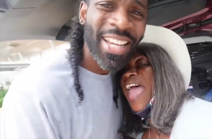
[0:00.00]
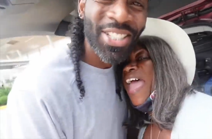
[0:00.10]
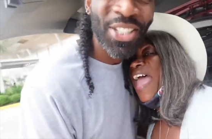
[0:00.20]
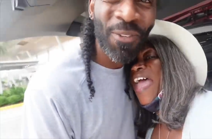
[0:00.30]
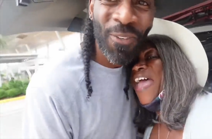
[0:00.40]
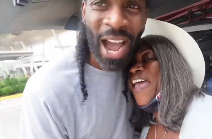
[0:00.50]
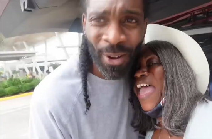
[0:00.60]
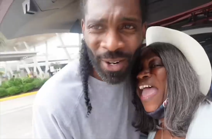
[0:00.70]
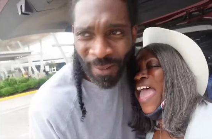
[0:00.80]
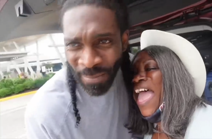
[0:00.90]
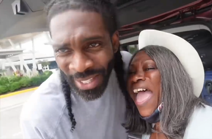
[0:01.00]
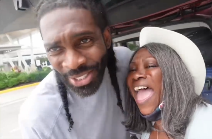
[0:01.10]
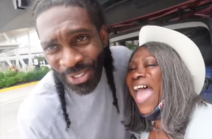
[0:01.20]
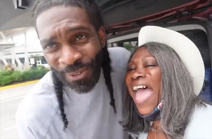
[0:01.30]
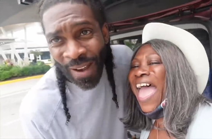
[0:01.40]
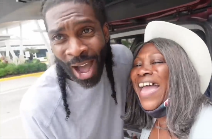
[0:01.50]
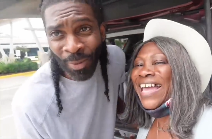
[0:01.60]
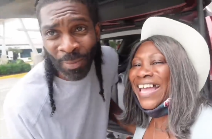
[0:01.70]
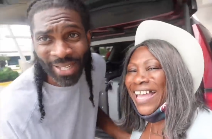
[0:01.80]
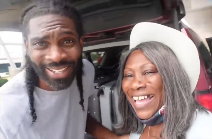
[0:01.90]
Speaker 1: She found, she
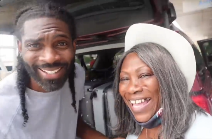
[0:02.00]
found me.